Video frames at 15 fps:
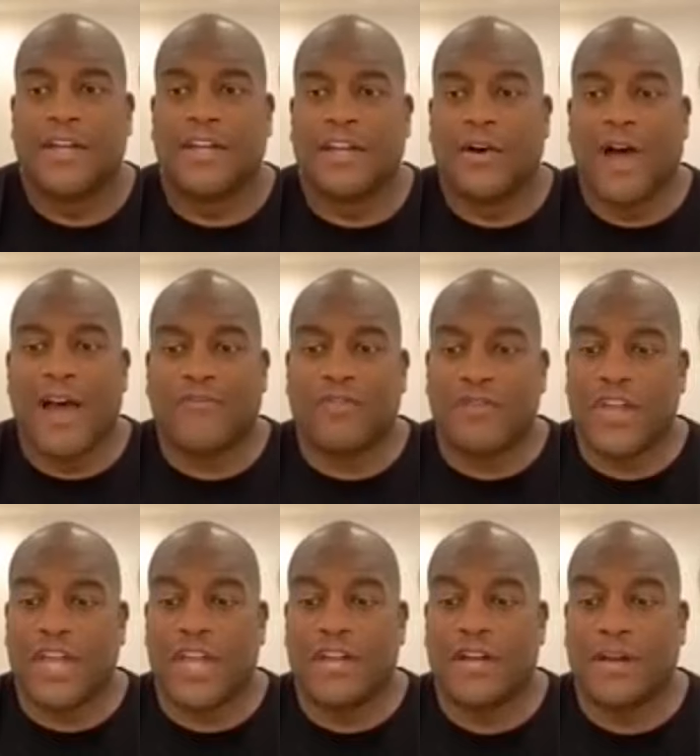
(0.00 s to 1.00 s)
you know, after
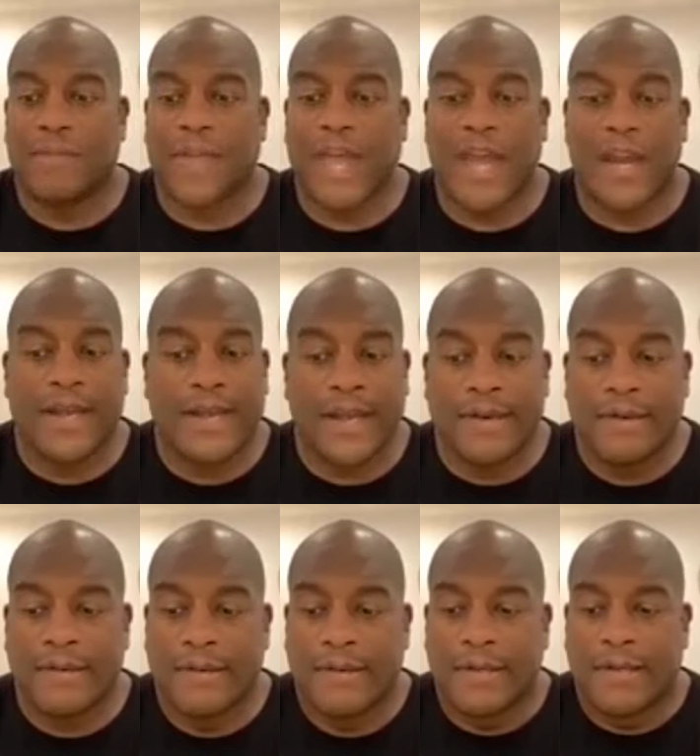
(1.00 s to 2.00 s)
they ended up getting
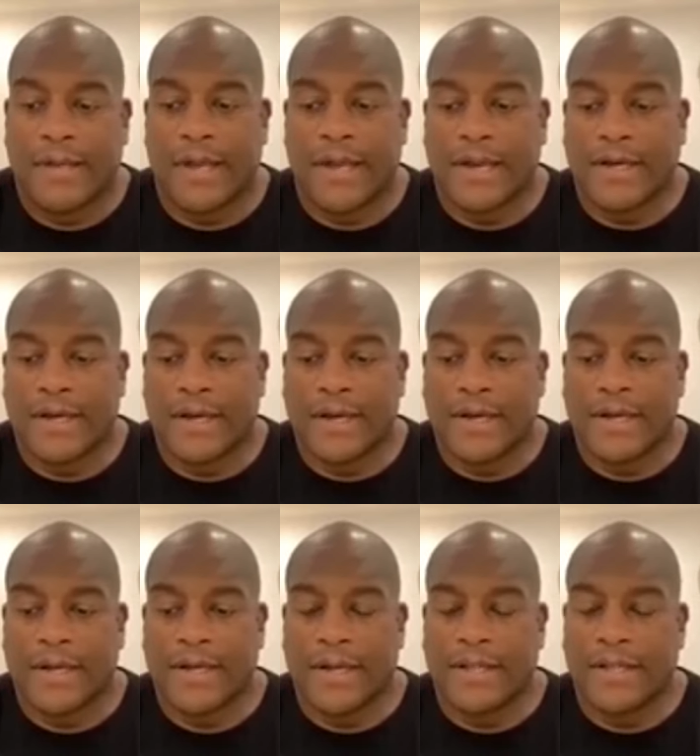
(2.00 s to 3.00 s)
in and,
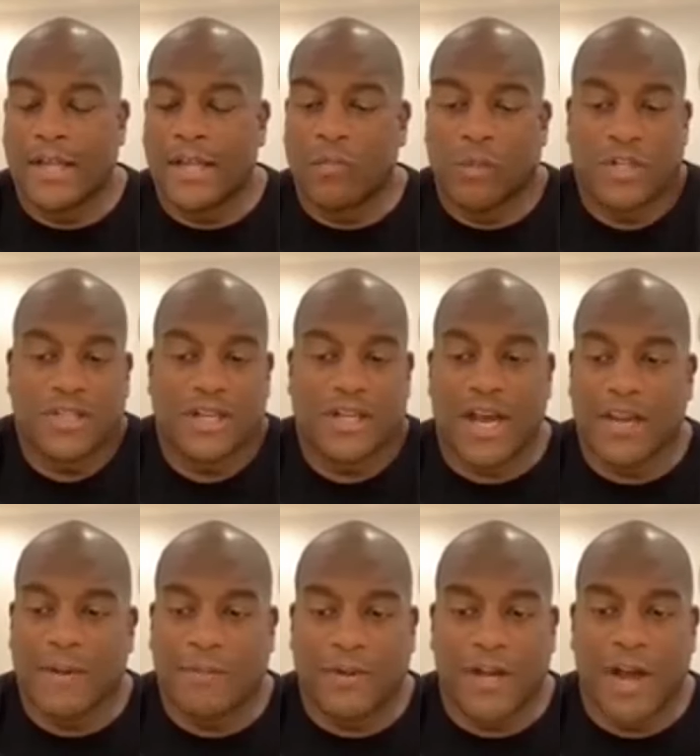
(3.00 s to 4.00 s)
uh, and then once they got
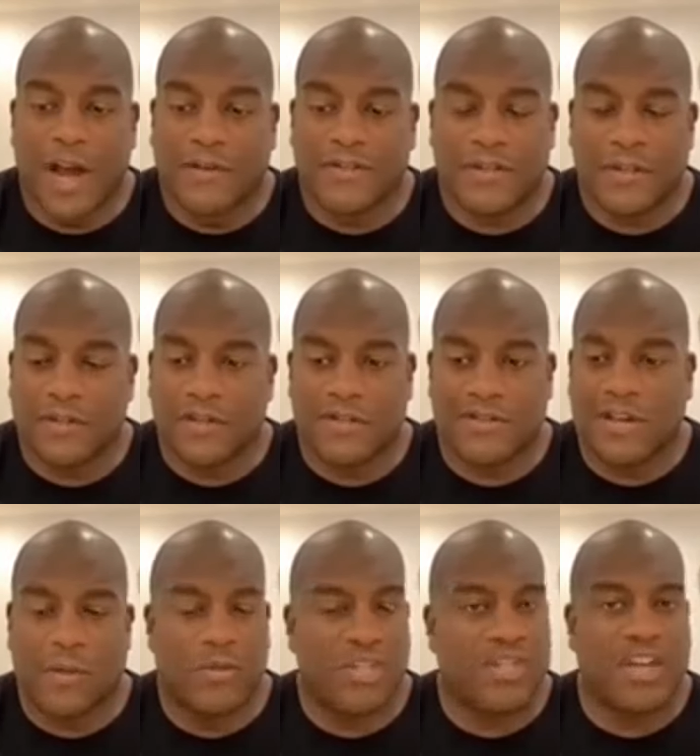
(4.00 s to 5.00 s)
into playoffs, it
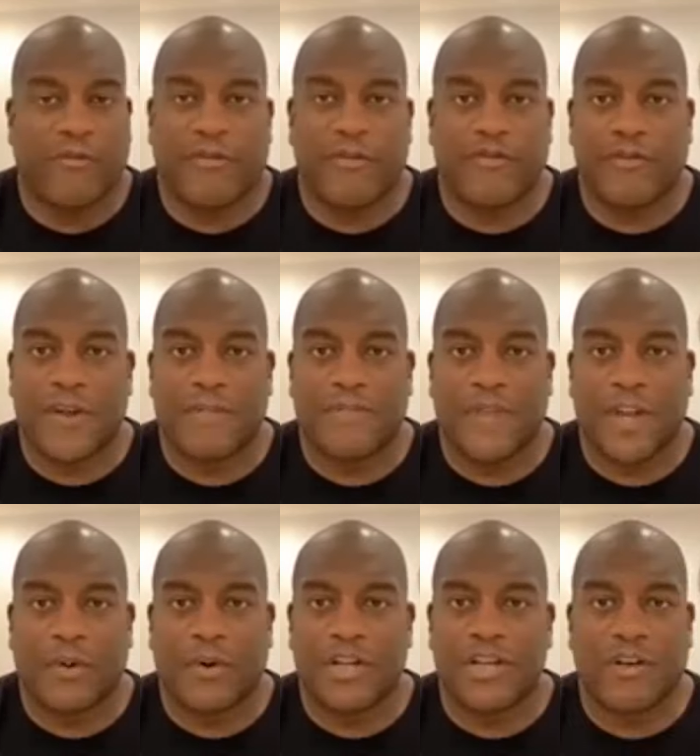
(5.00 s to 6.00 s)
just, it was different for them.
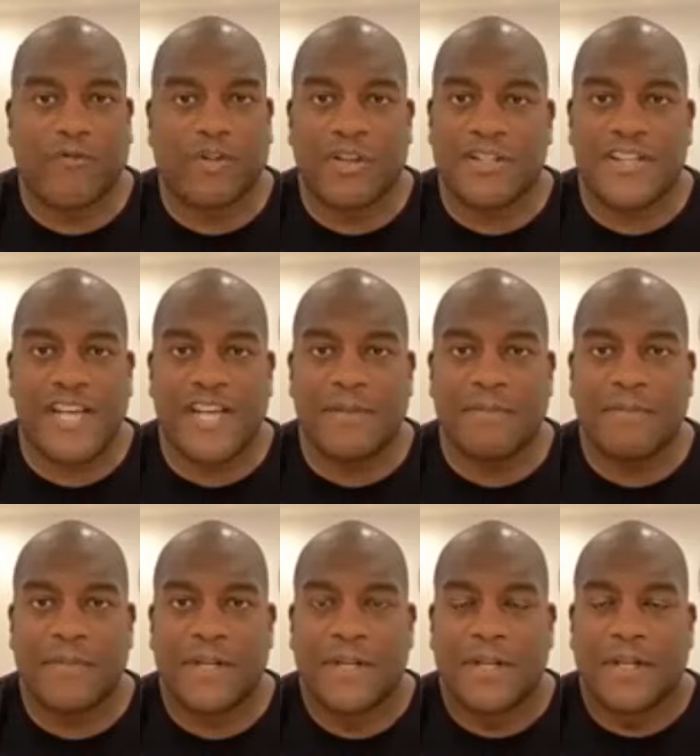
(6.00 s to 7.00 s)
They were a different team.